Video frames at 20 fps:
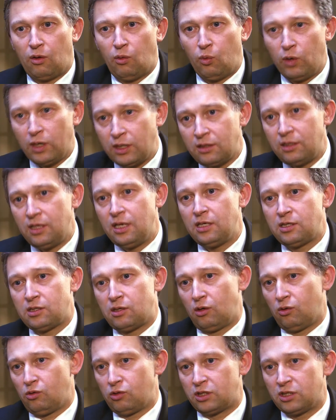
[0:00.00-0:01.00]
With the
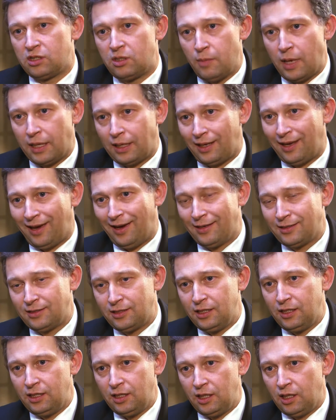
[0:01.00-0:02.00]
solution SIMATIC
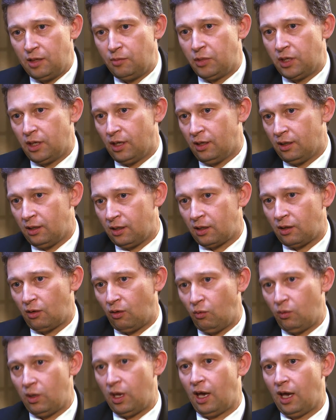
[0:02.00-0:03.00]
IT EBR,
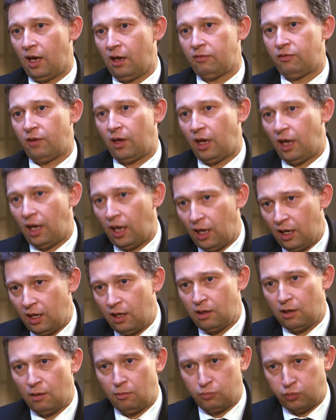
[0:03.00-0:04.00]
we have
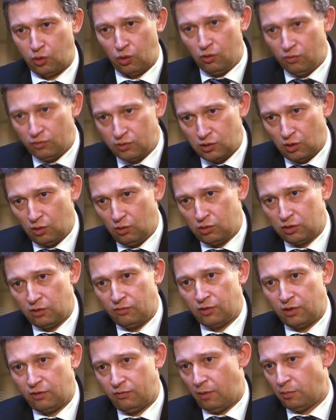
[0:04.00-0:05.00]
a proven solution
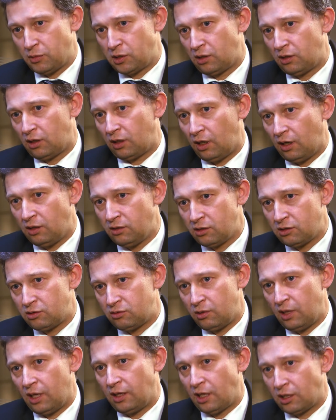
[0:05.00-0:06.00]
for the pharmaceutical
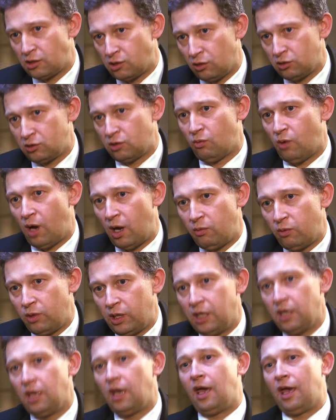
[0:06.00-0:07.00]
industry, and that's also why
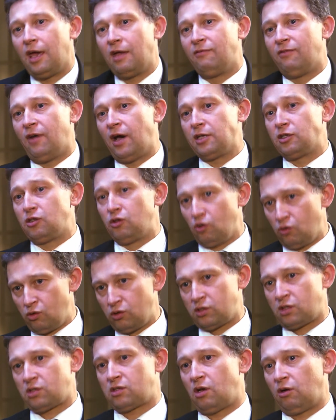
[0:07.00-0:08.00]
we invite
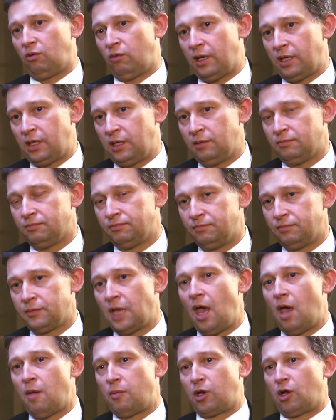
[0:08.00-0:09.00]
users already, hmm,
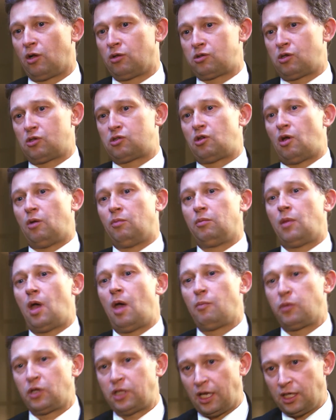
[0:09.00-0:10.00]
but also some
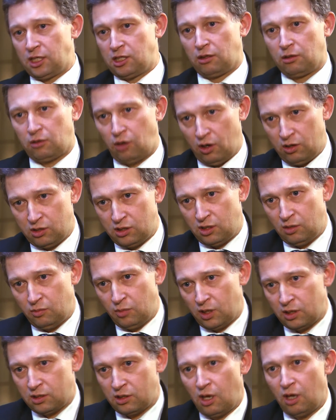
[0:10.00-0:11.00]
potential
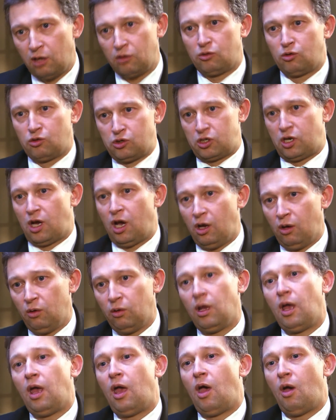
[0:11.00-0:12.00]
customers to
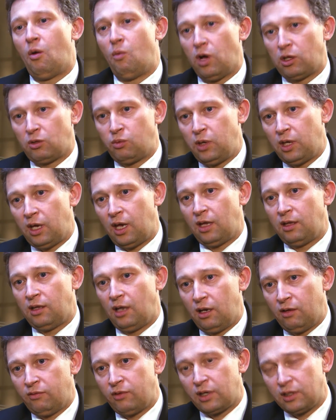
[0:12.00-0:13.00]
show what we can
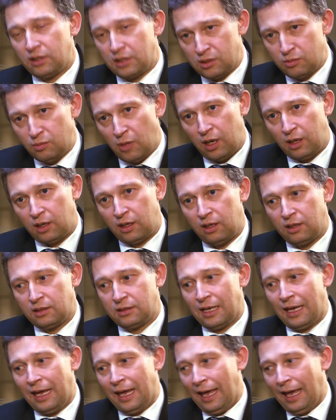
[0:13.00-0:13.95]
deliver in this market,